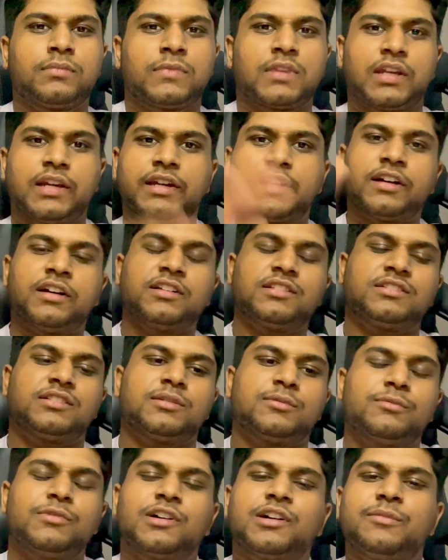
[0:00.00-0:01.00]
Hey guys,
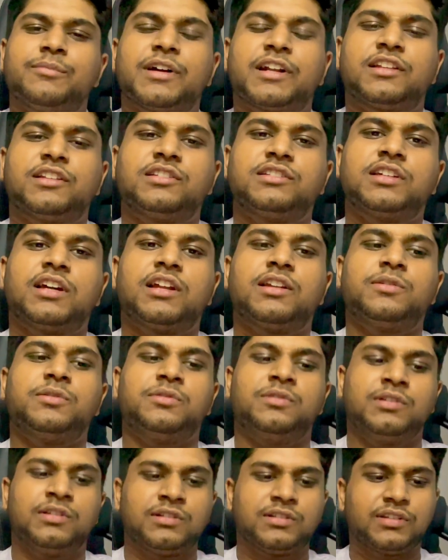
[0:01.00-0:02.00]
welcome back to the channel.
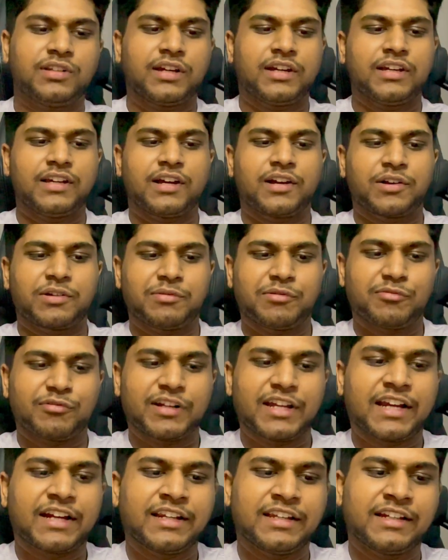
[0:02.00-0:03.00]
Today I'm going to be
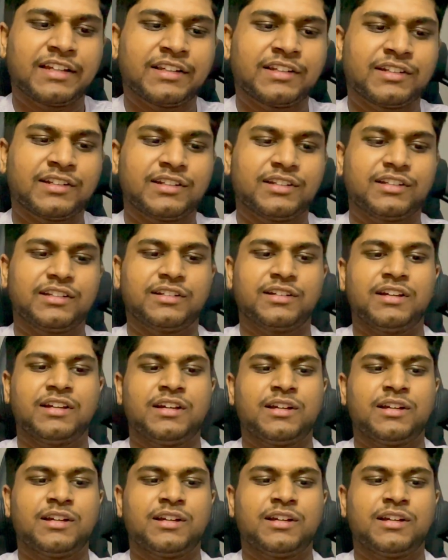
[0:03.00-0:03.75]
reacting to